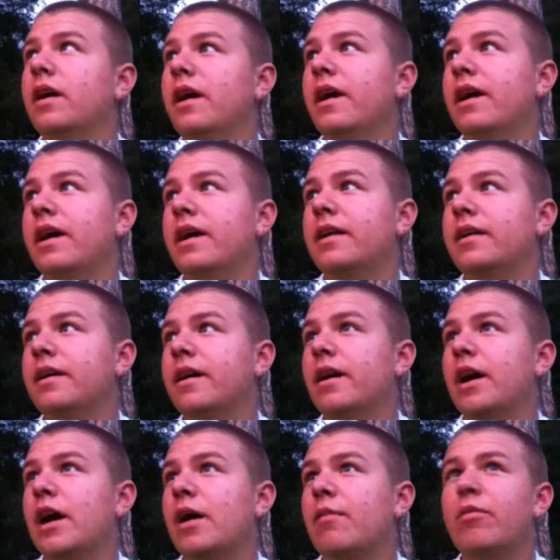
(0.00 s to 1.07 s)
and
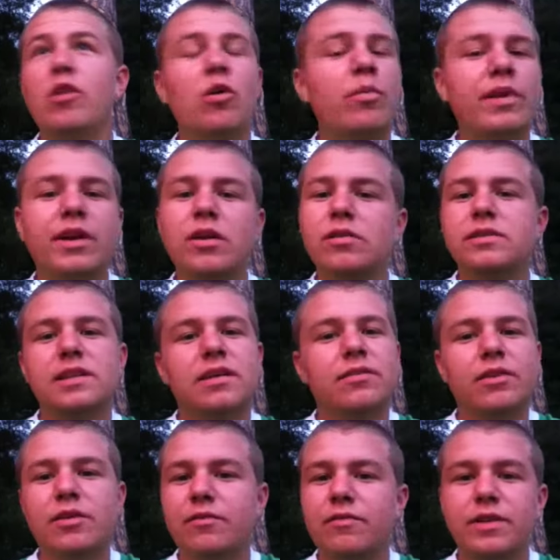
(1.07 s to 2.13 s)
nobody goes
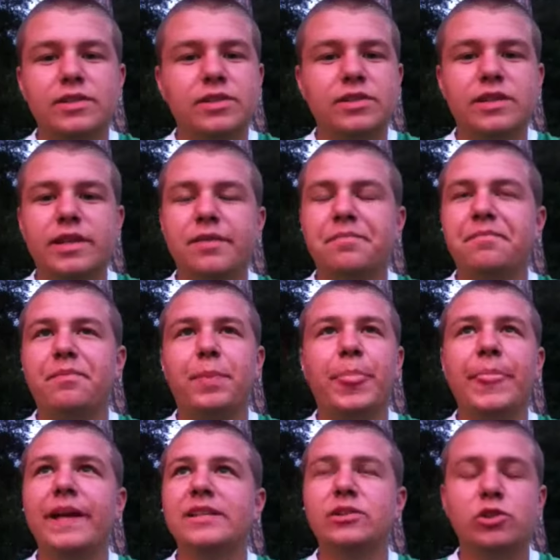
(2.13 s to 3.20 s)
ever and fishes it.
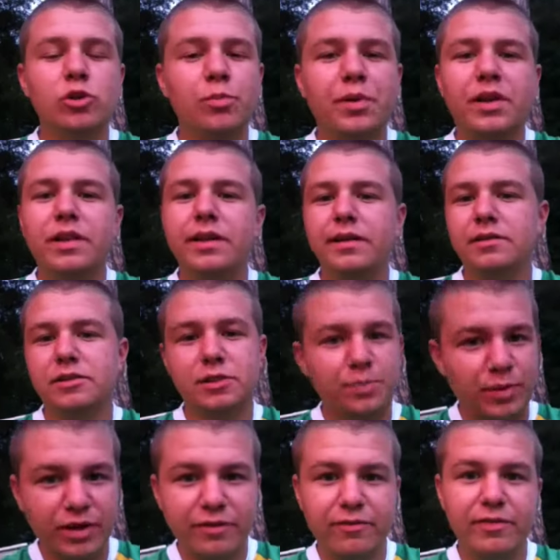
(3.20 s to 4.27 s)
It's super clear, it's
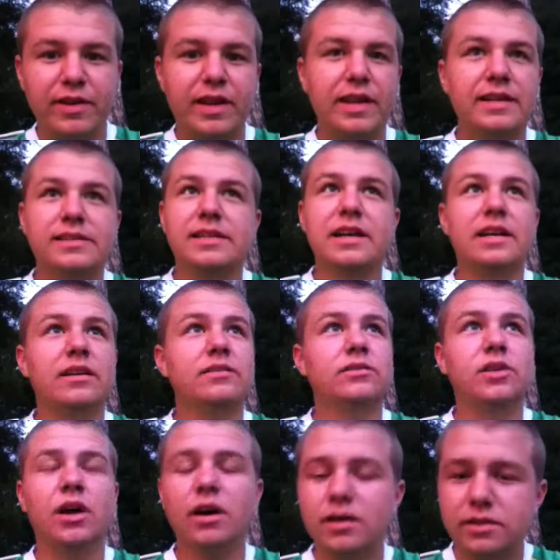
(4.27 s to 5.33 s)
spring fed, it's got
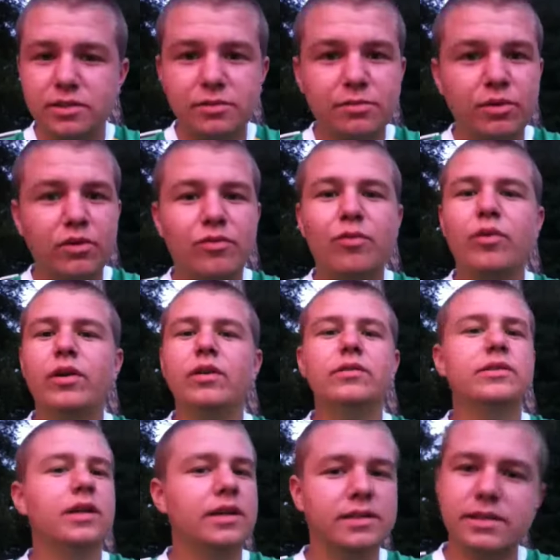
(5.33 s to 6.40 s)
tons of
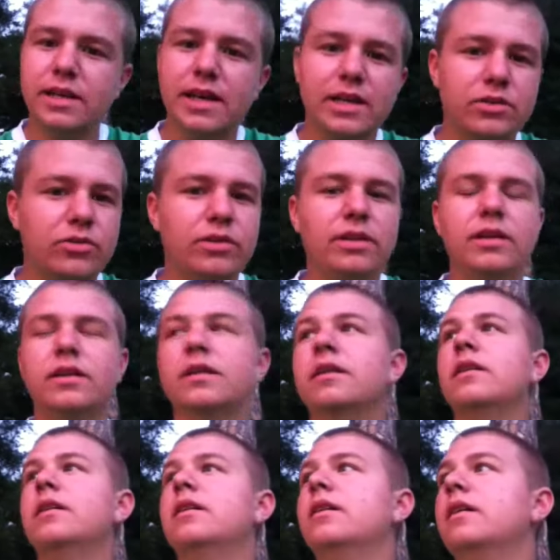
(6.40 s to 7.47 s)
milfoil, tons of hydrilla,
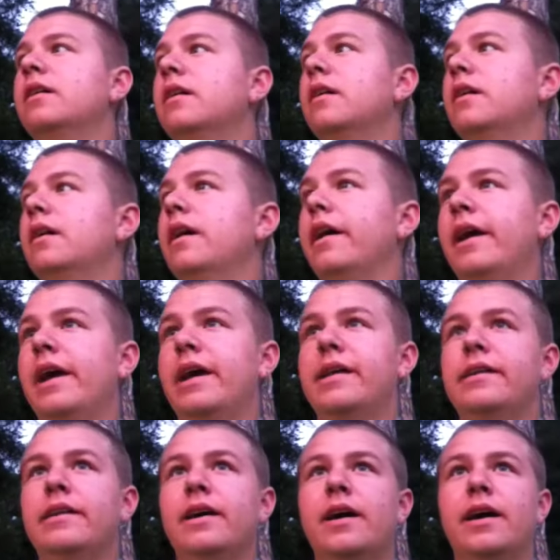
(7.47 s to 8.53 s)

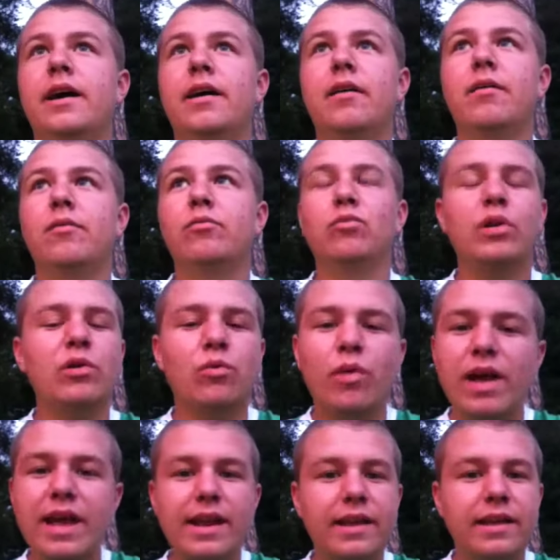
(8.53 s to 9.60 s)
and we
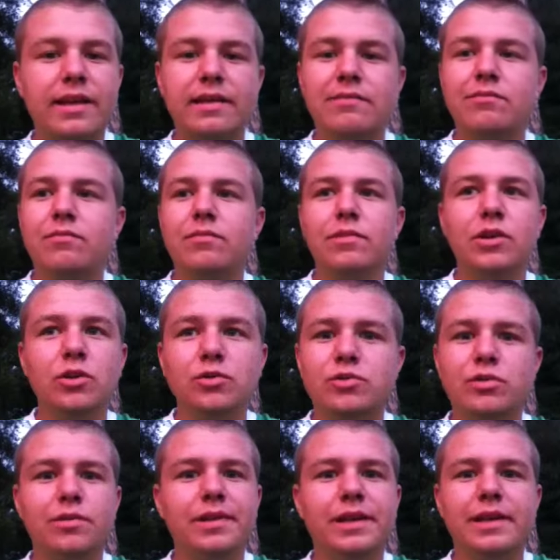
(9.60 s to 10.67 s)
wade in
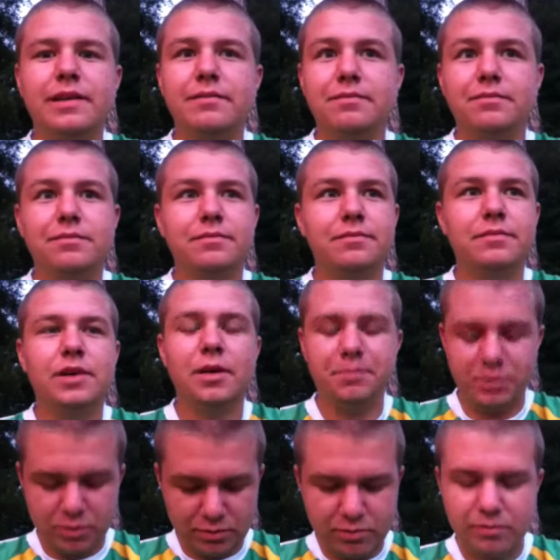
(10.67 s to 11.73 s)
usually and
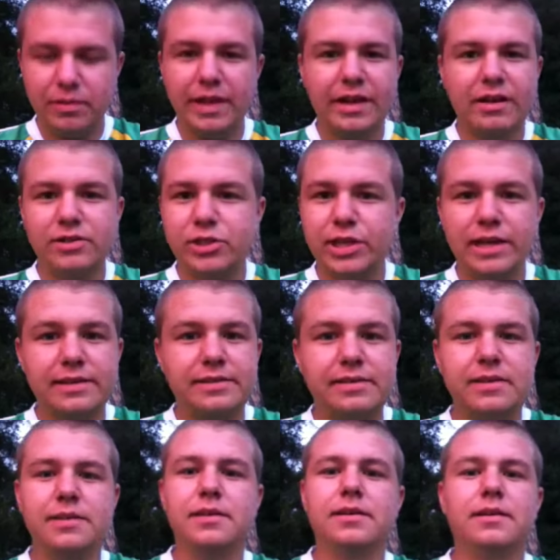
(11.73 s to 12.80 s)
up to like our chest,